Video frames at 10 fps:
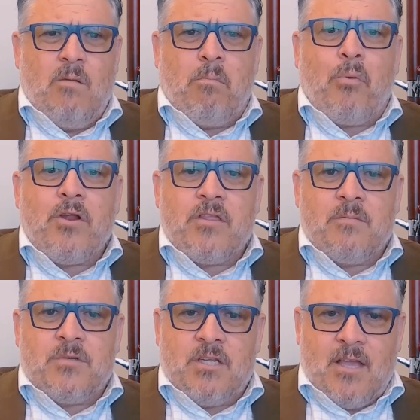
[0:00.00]
bring
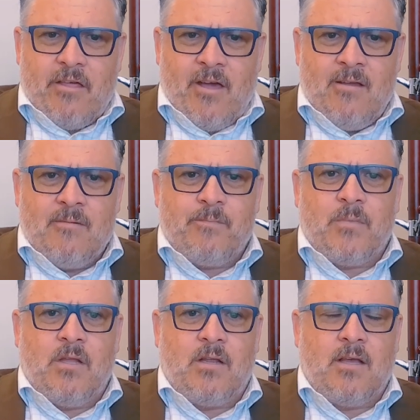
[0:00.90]
them together
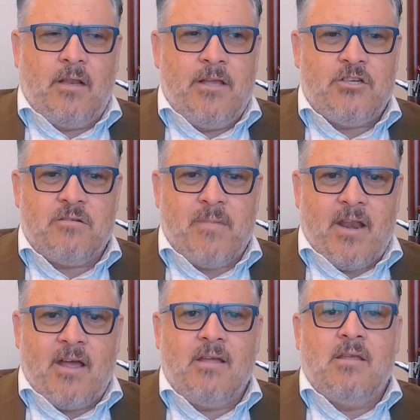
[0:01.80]
in a collegiate
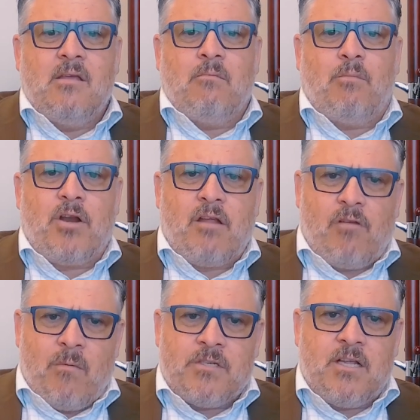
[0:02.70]
manner, bring
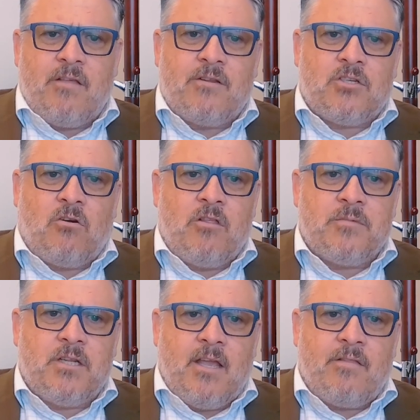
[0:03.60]
everyone together, tie them
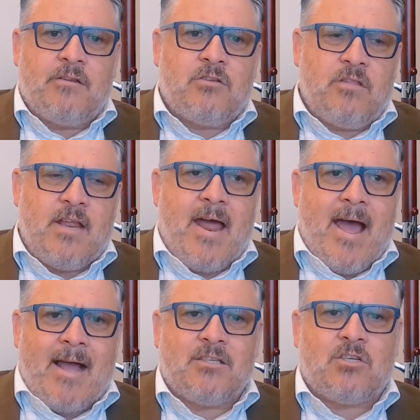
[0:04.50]
together to then
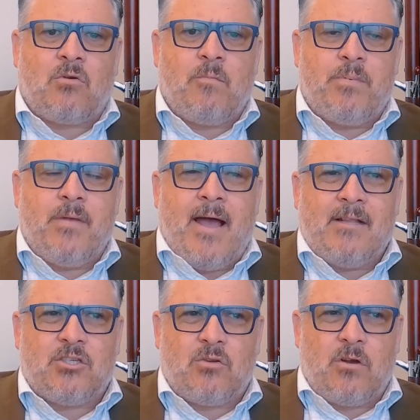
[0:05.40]
answer
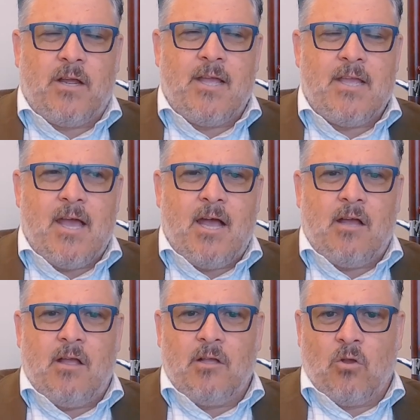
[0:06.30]

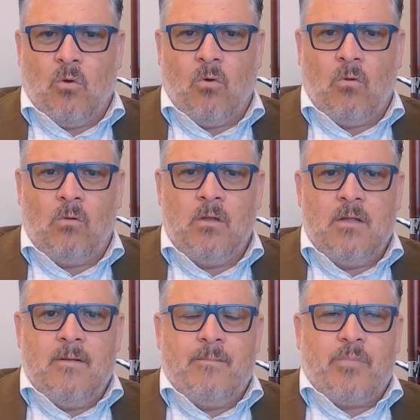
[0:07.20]
a call
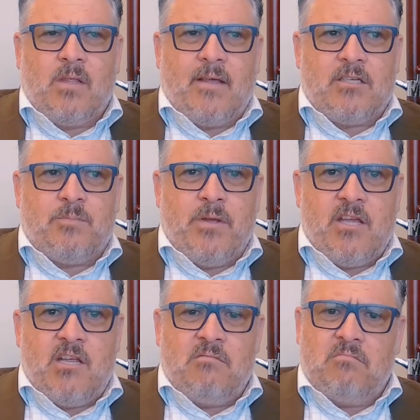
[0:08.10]
that's
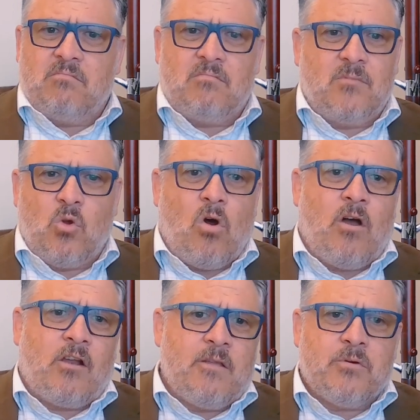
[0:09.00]
being
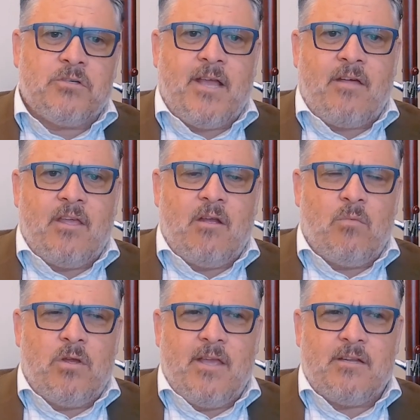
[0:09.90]
quietly put out there, and
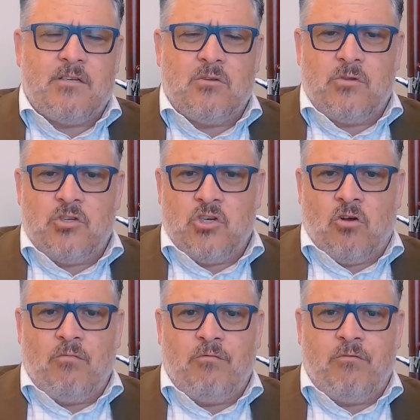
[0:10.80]
we're there to do a
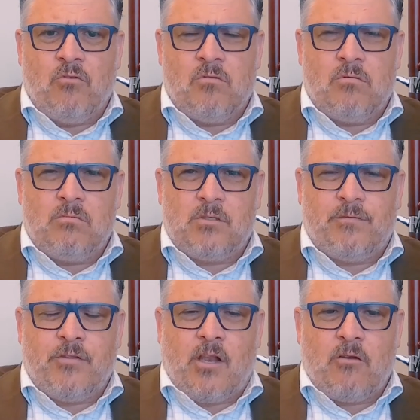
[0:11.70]
job for
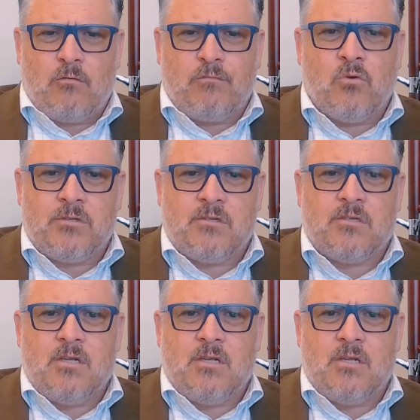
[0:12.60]
the local forces.